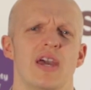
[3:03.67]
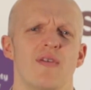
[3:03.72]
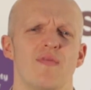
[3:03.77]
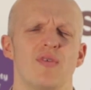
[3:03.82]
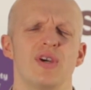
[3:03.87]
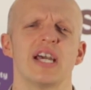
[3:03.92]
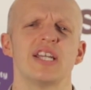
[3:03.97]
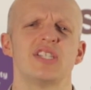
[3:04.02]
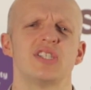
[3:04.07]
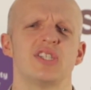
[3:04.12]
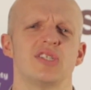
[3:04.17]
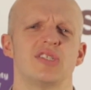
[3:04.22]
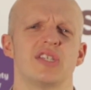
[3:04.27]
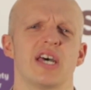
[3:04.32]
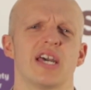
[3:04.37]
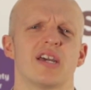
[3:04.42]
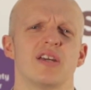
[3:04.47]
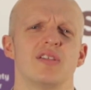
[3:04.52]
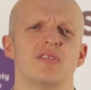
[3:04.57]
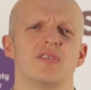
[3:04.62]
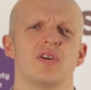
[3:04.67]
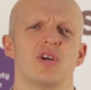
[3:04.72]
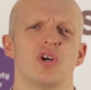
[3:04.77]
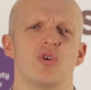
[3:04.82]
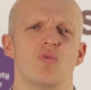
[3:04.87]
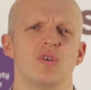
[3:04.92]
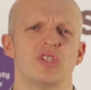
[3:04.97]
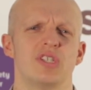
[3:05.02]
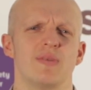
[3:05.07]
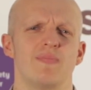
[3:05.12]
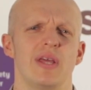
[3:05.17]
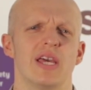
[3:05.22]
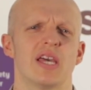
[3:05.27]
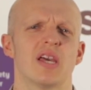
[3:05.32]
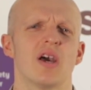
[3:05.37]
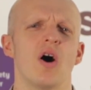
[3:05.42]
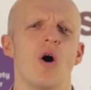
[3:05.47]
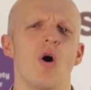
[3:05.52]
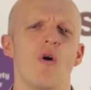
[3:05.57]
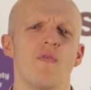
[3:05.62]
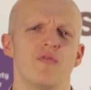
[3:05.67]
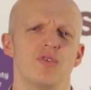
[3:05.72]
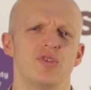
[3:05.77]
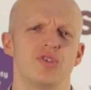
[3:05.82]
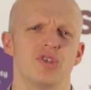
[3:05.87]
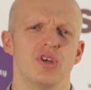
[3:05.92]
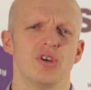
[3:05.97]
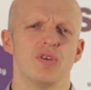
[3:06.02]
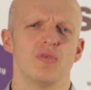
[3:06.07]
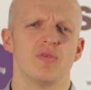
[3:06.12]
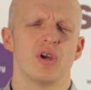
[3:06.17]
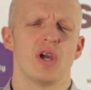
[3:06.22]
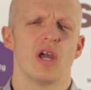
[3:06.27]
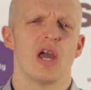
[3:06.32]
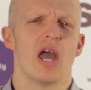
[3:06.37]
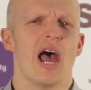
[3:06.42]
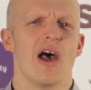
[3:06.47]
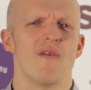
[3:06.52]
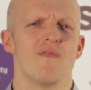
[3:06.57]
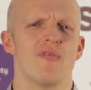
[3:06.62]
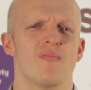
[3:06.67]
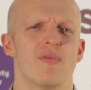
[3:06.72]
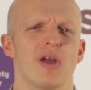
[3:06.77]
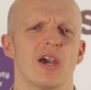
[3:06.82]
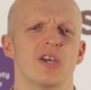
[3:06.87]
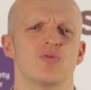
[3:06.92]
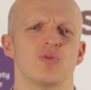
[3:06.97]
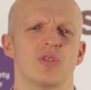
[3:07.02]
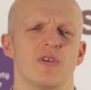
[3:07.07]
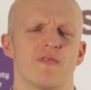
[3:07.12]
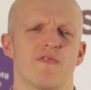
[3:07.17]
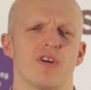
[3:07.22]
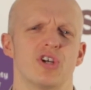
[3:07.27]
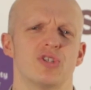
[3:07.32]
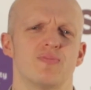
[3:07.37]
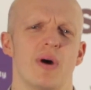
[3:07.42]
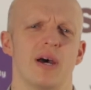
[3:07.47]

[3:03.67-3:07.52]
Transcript: If we get to the second, we simply cut off the 2 and replace with a fresh